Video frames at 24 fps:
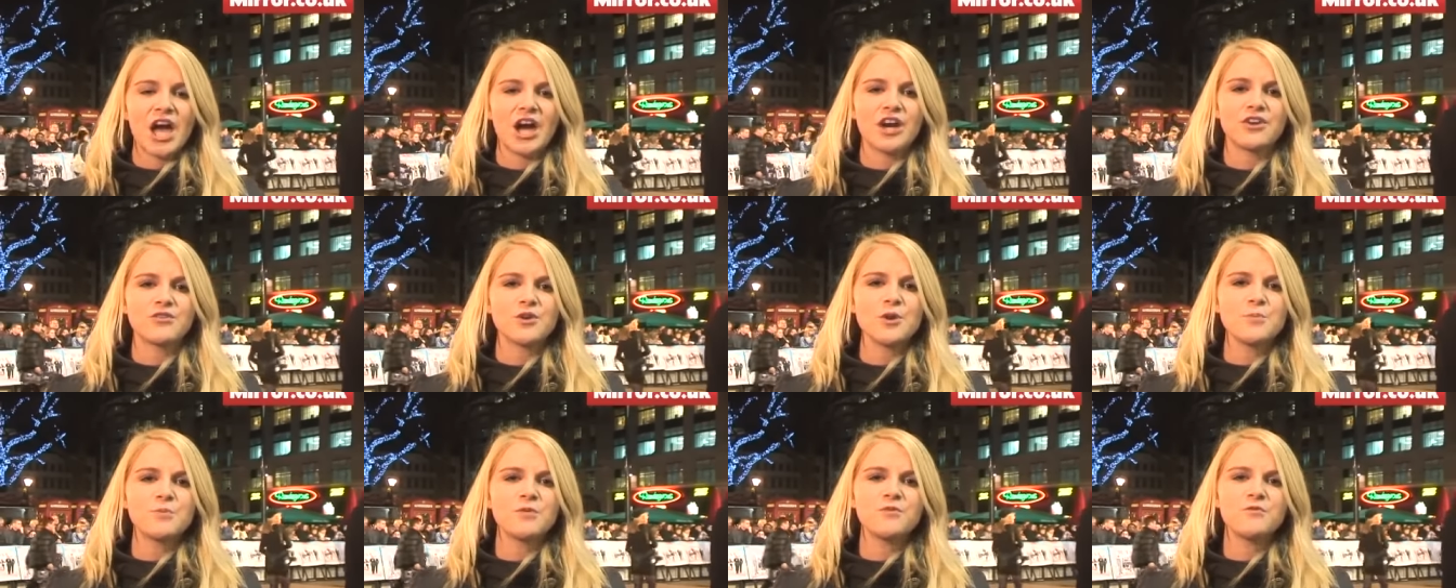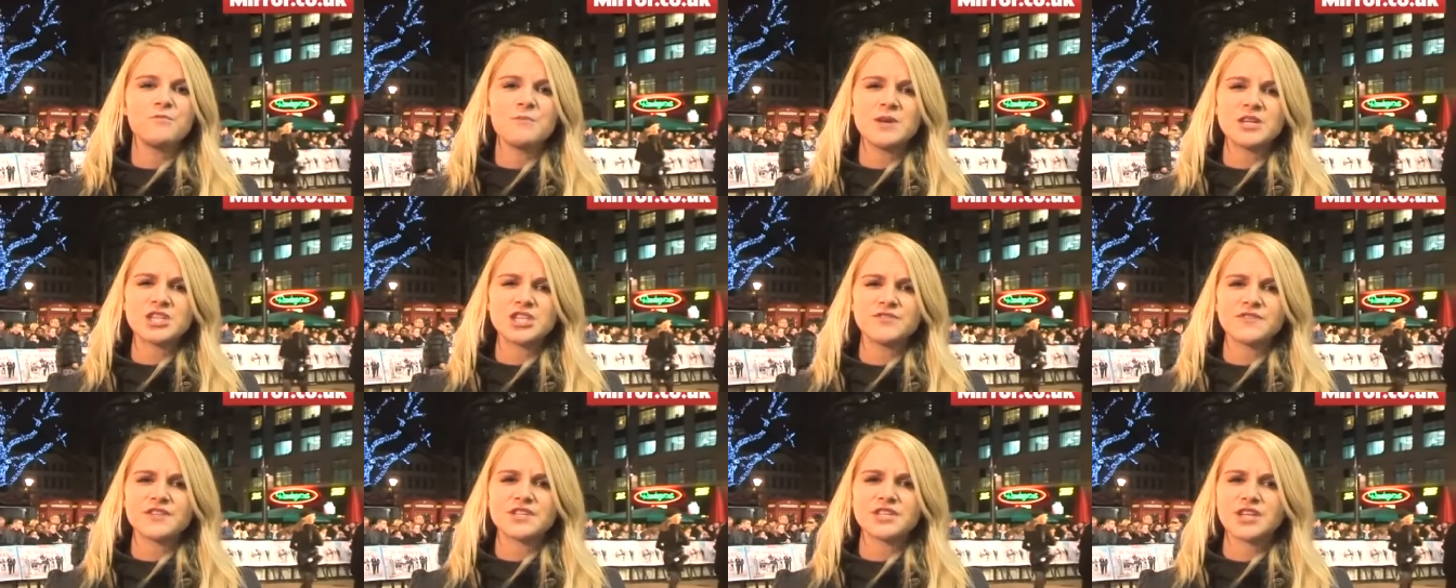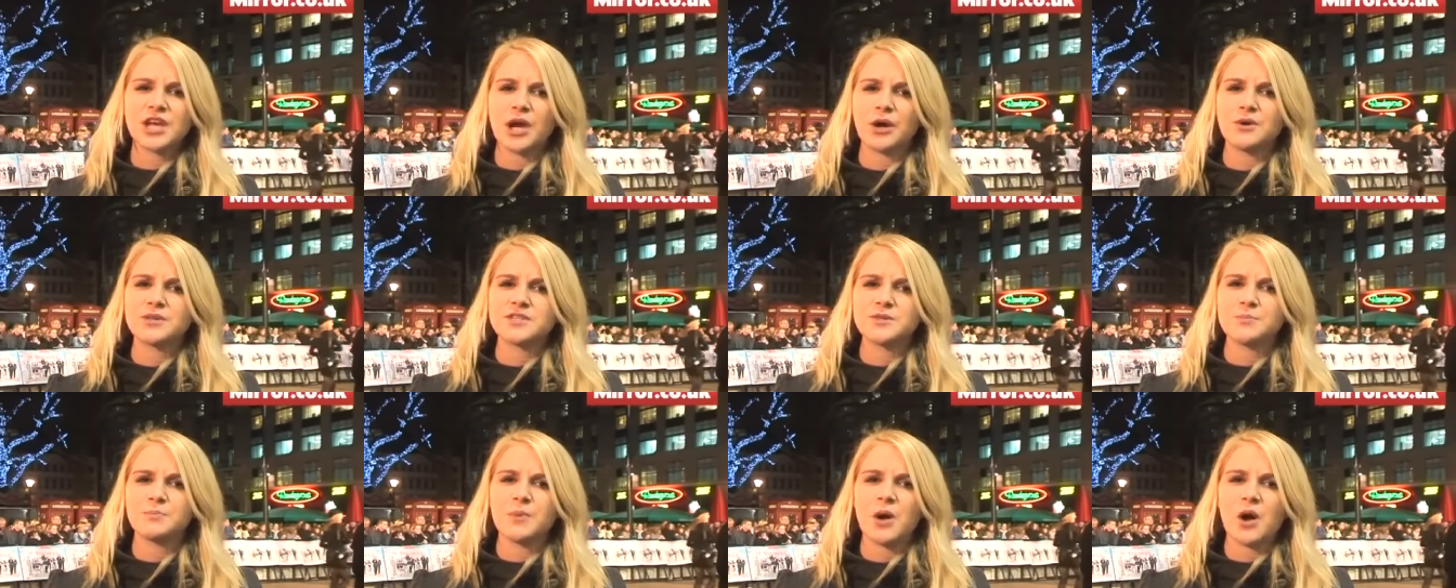A group of mischievous
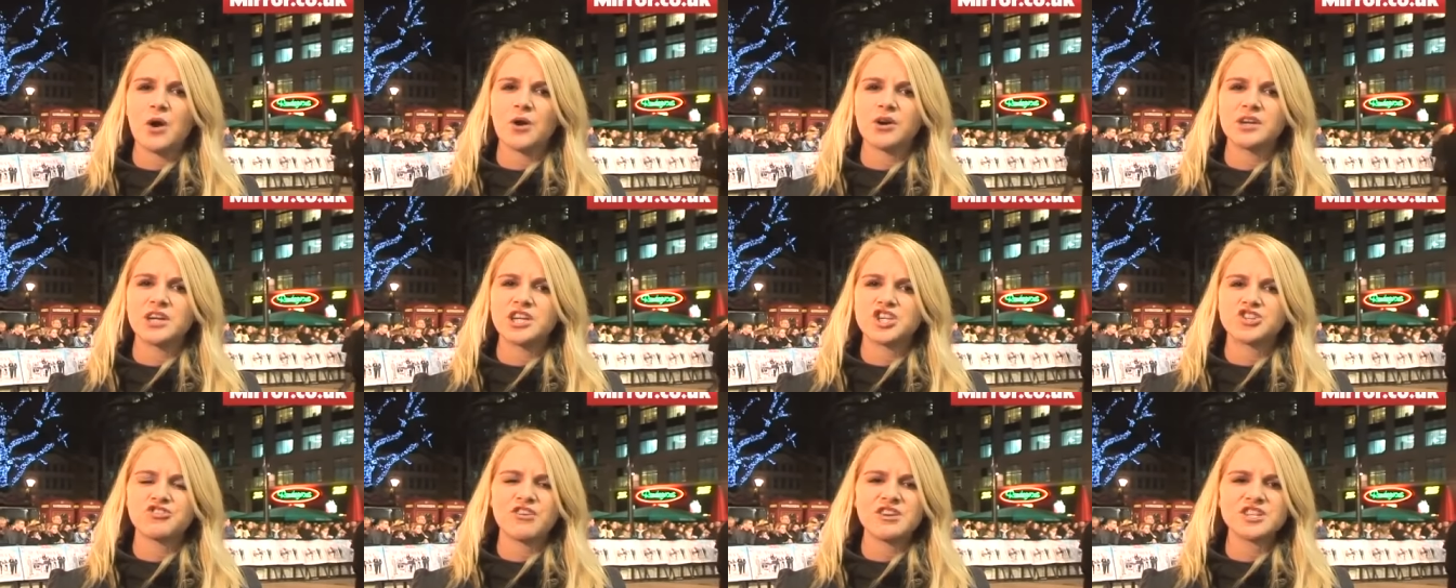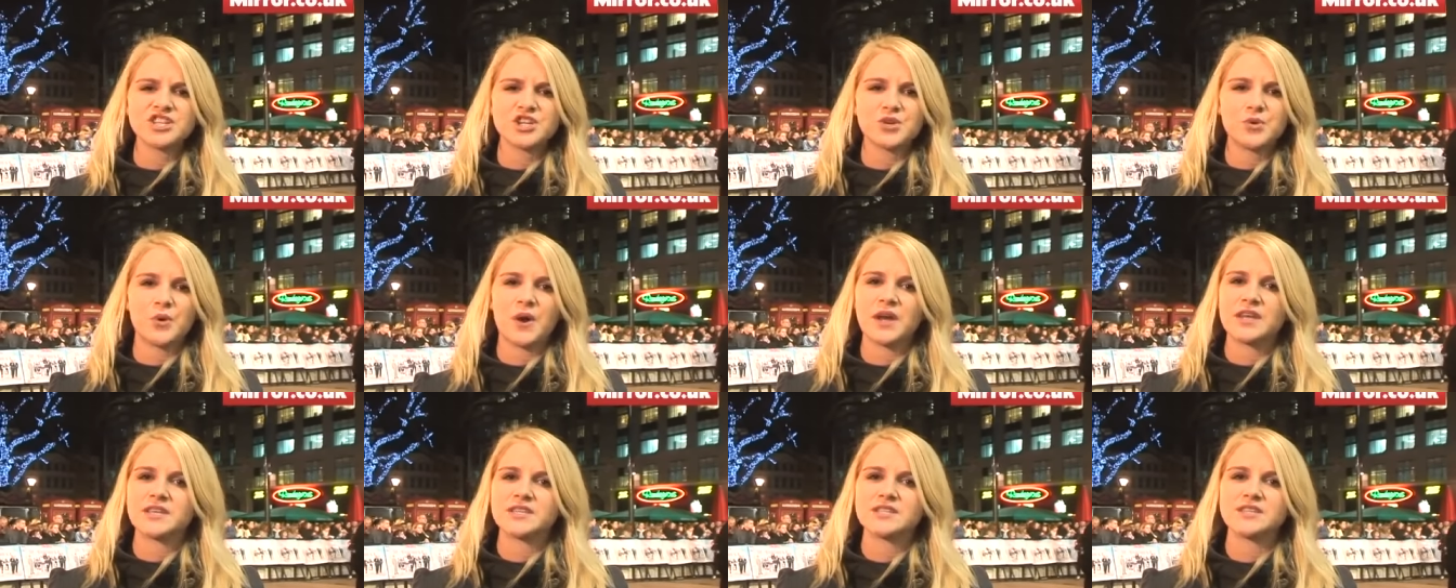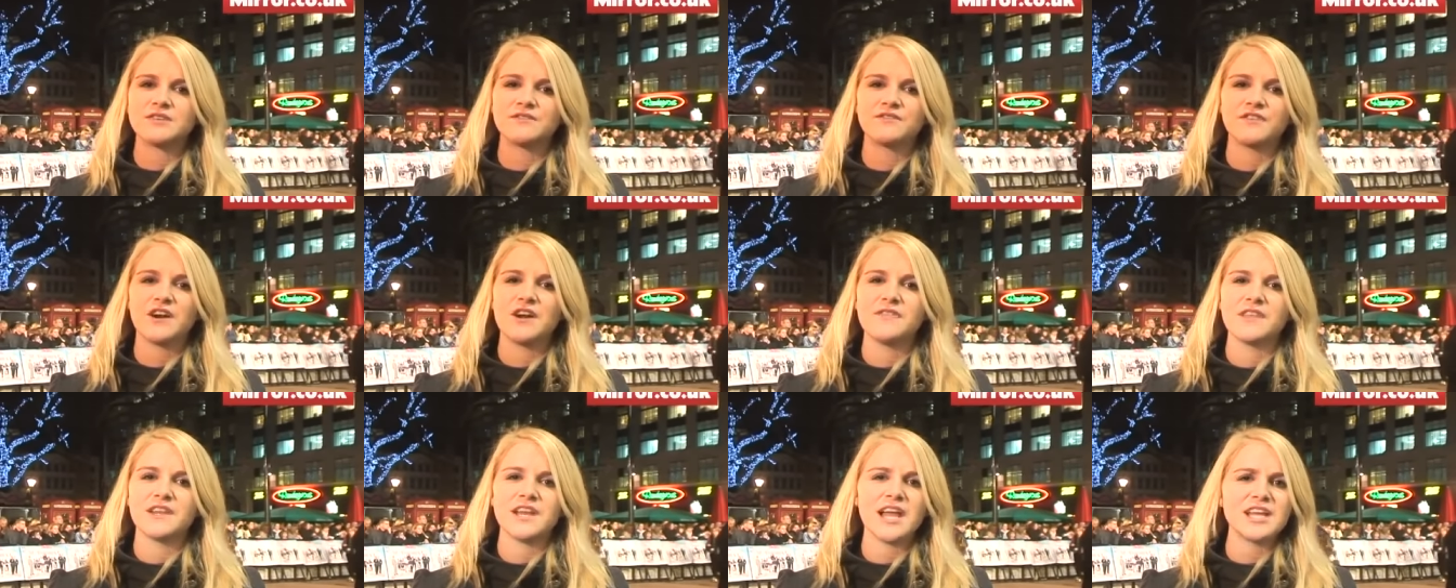girls embark on a treasure quest to
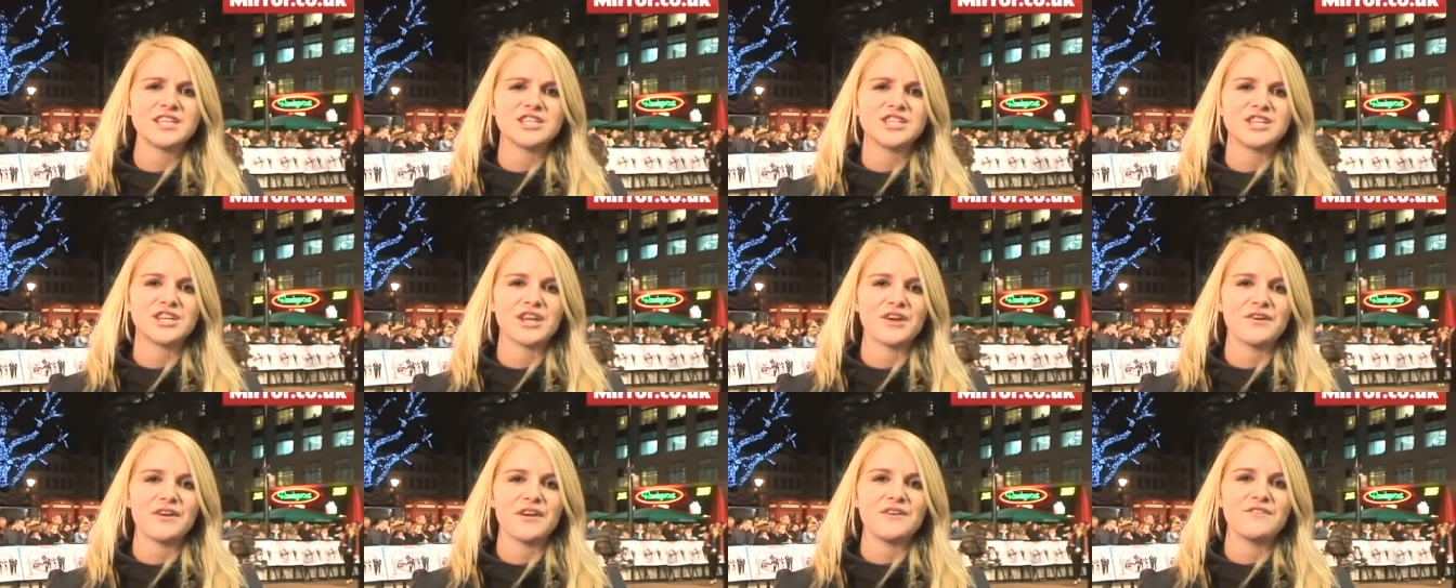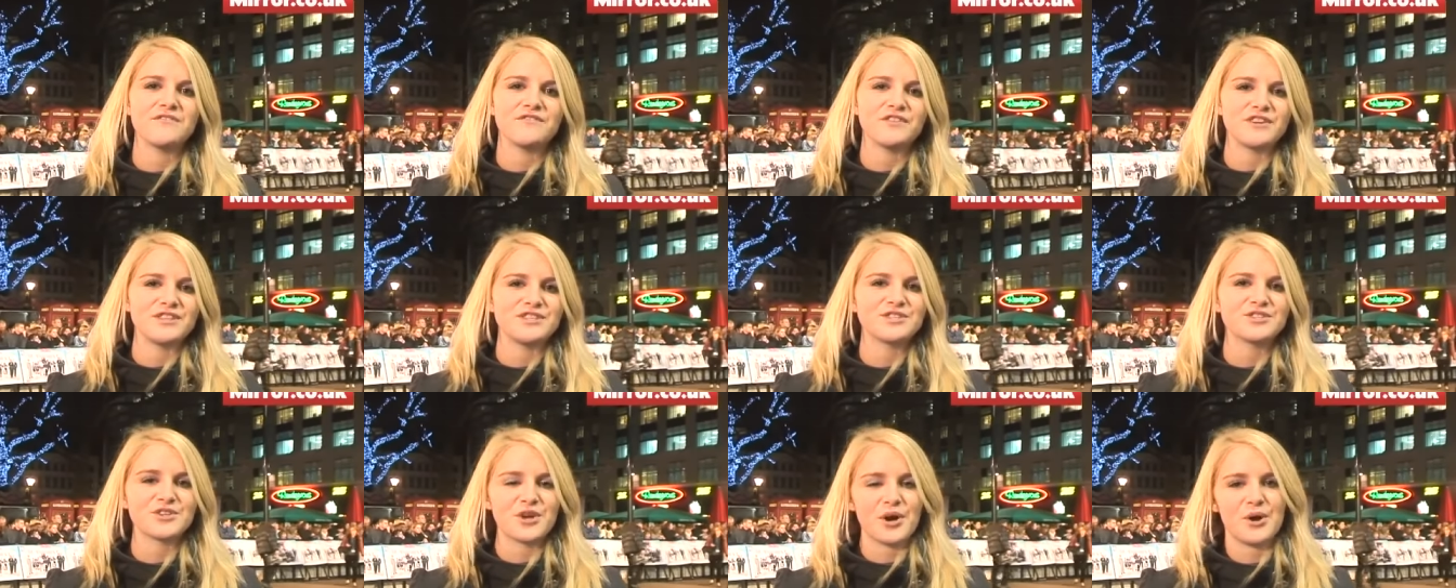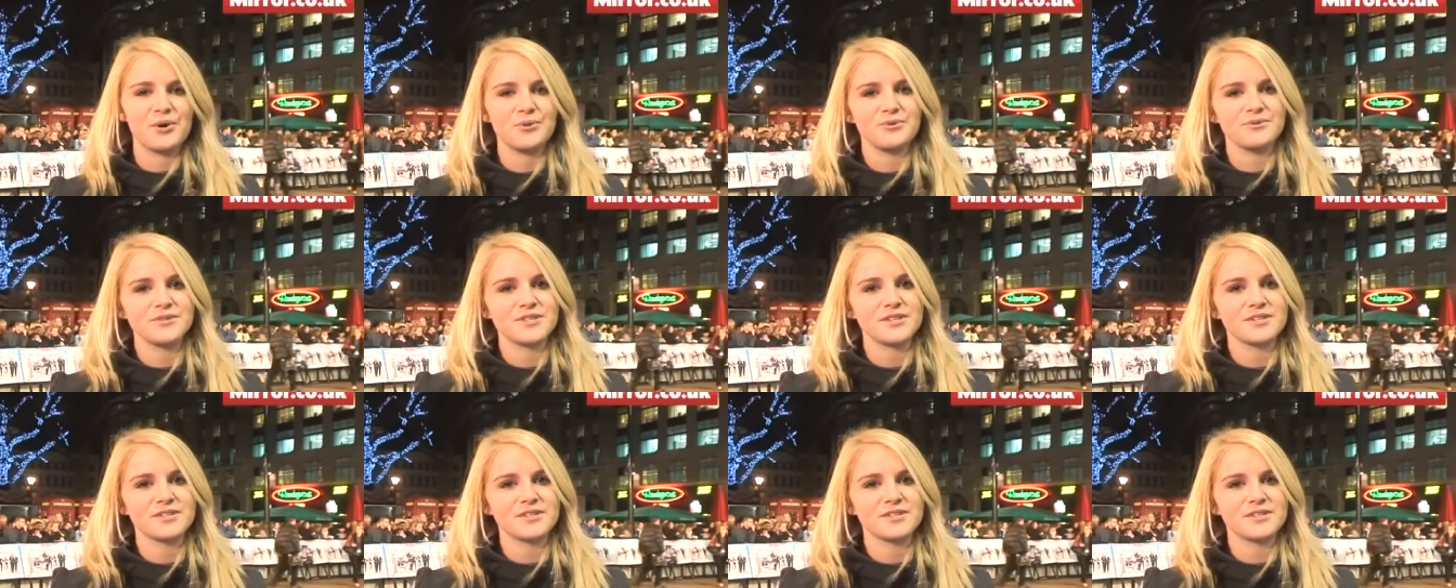find the legendary Fritton's Gold.